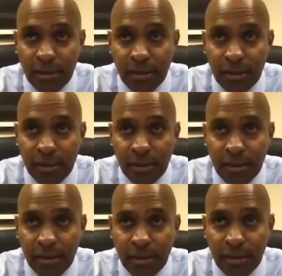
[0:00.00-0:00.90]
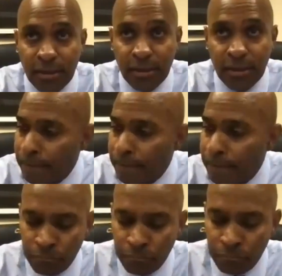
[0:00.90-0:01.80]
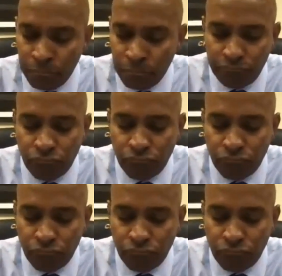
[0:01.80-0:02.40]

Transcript: Right. If you feel you're wrongfully